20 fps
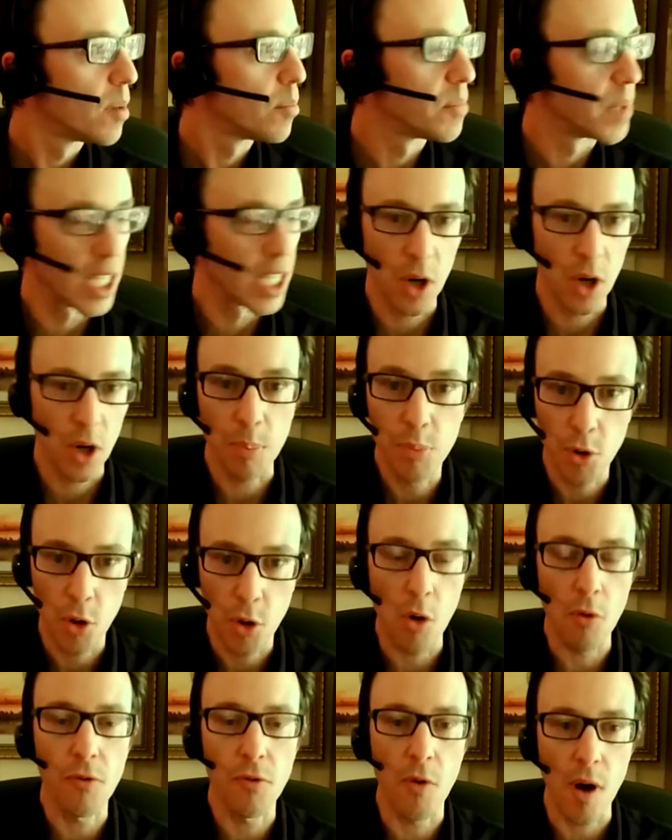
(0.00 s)
like sort of
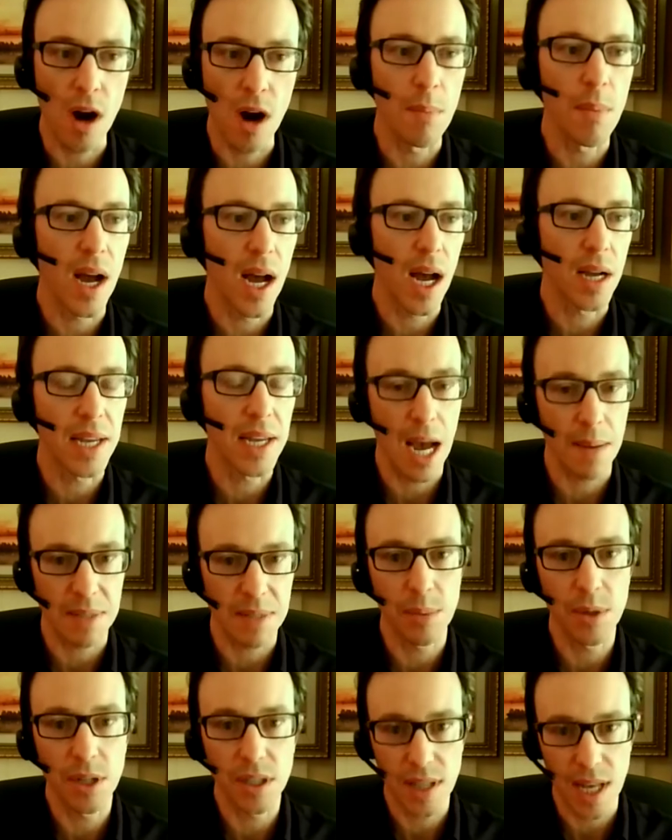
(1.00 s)
pro forma cap
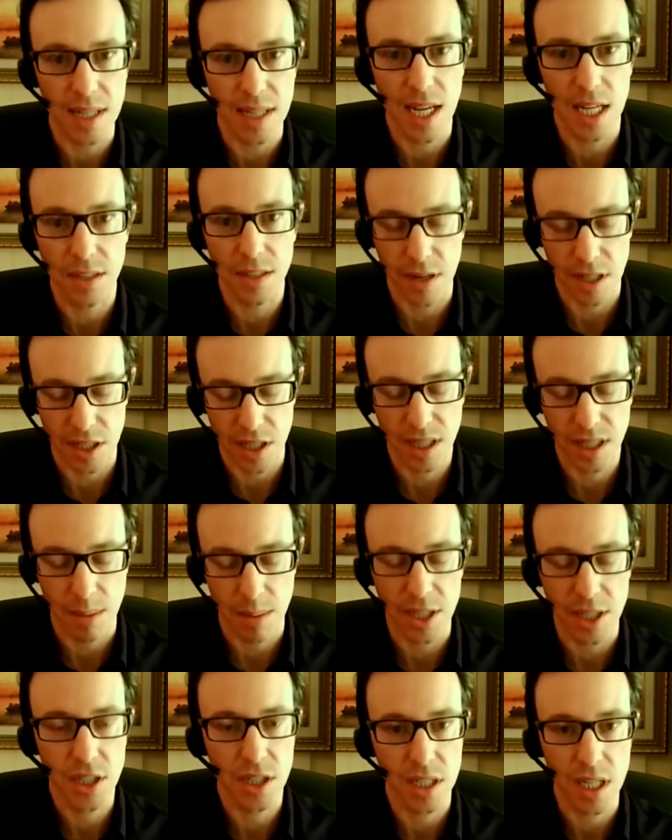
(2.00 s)
table, as
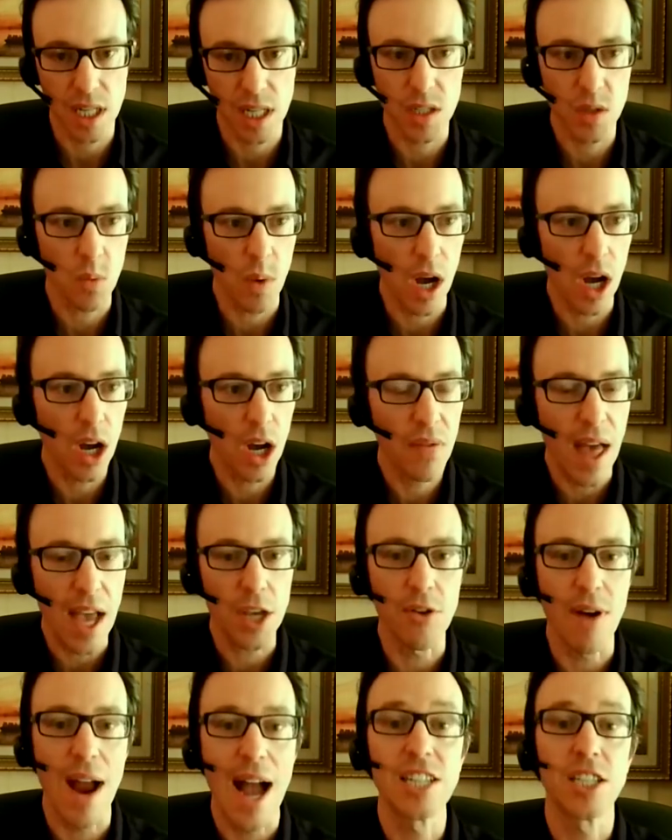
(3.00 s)
Francesca mentioned as well,
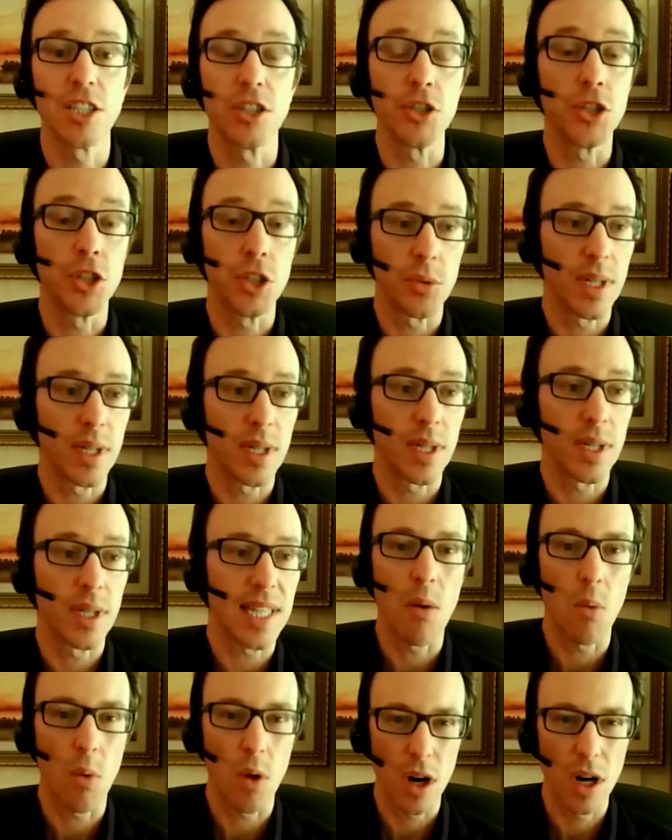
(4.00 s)
that you're actually doing
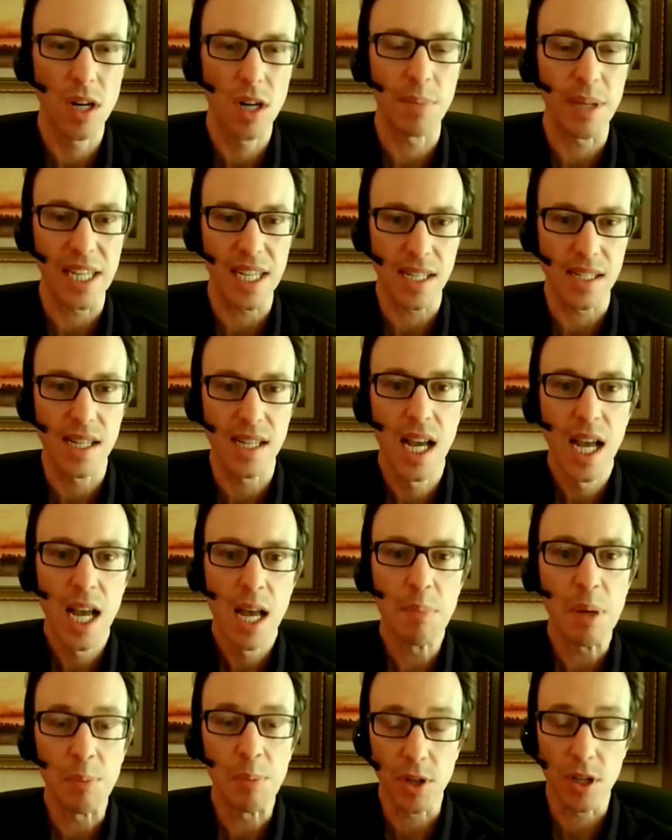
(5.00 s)
that work, because
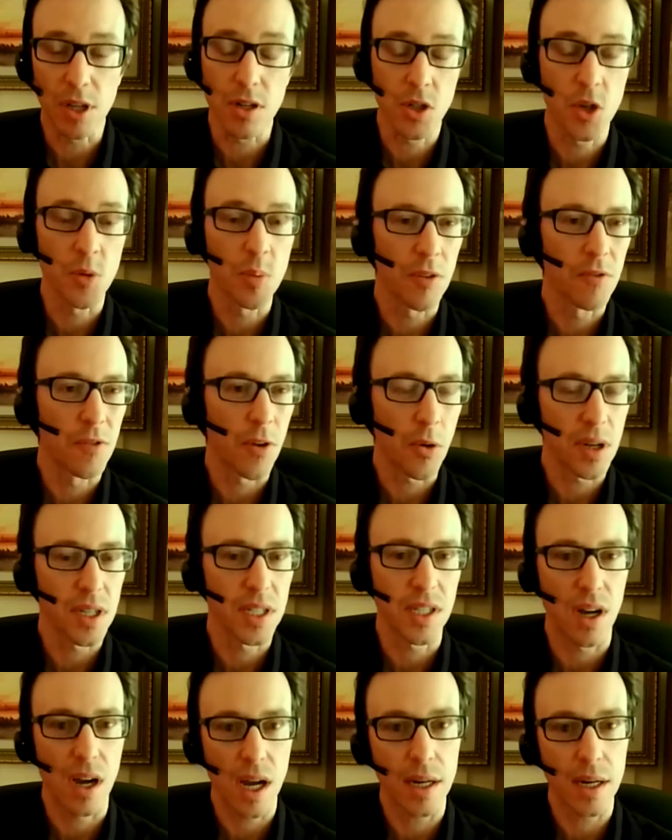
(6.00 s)
people are super
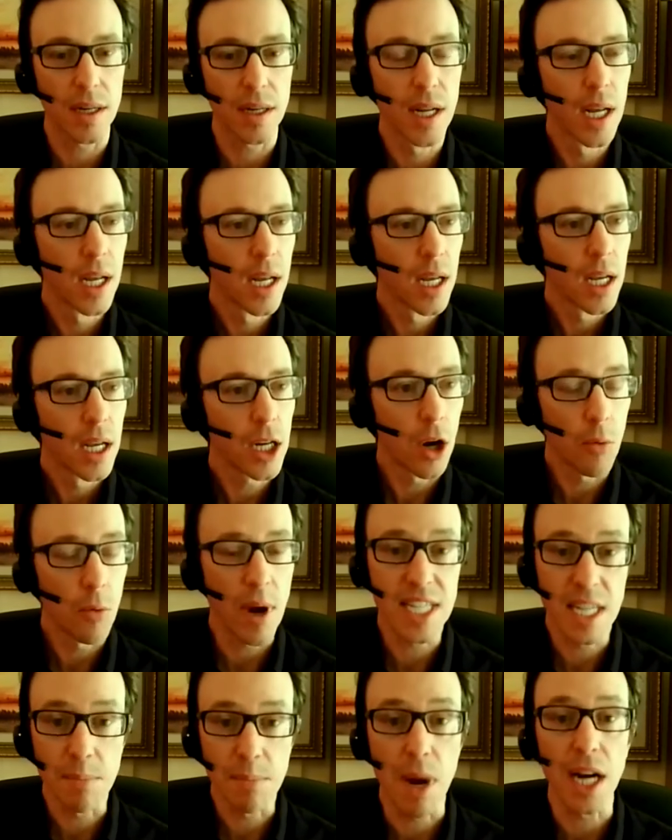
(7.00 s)
focused on
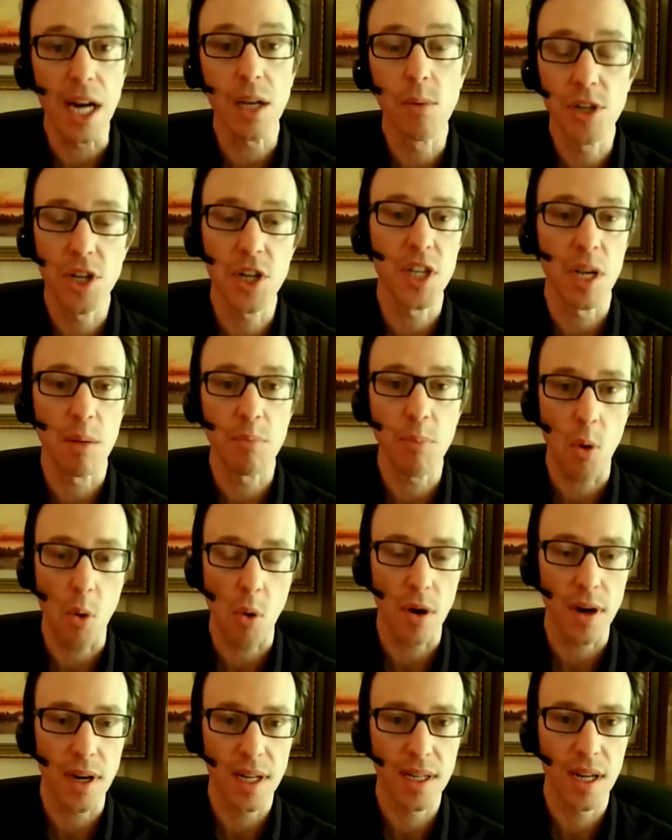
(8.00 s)
raising money, which is
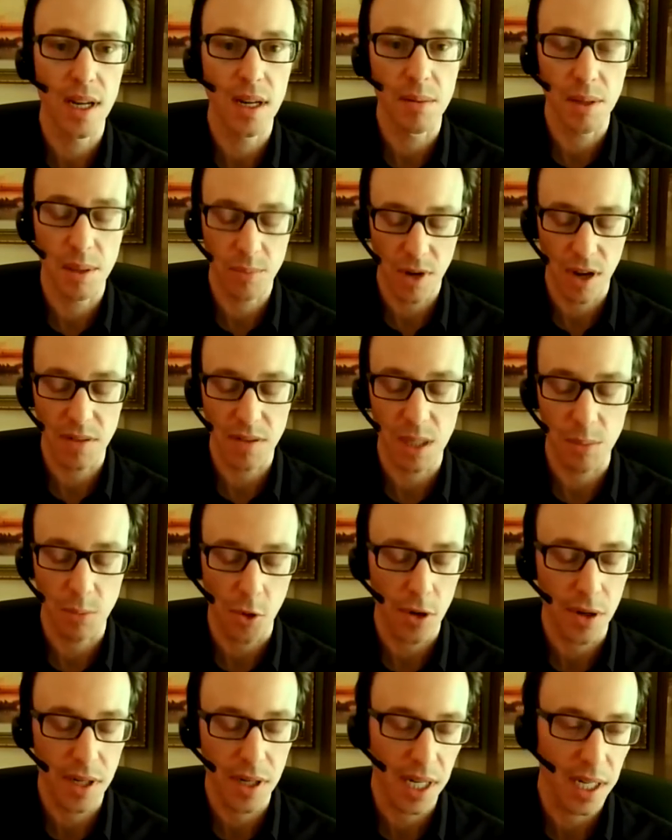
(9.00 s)
important, obviously
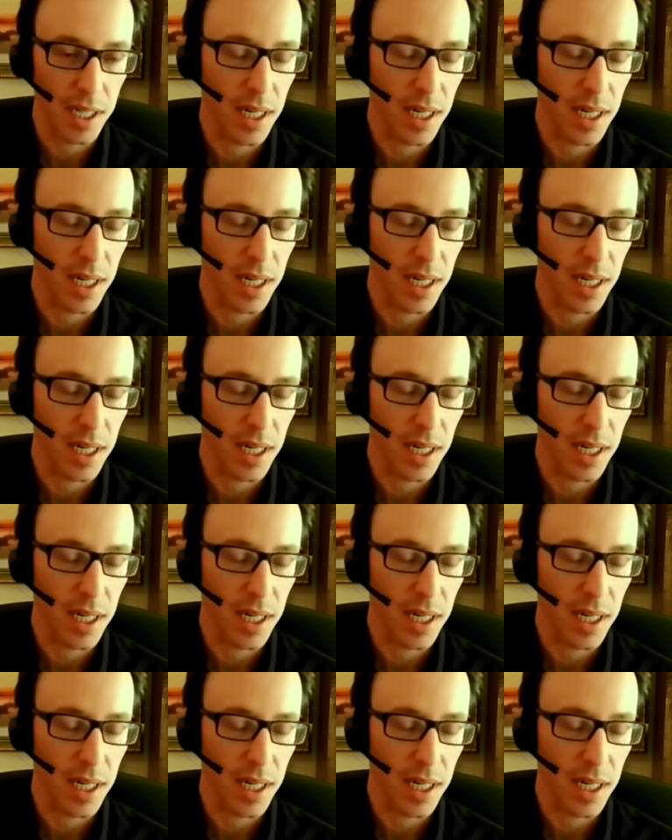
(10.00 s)
important,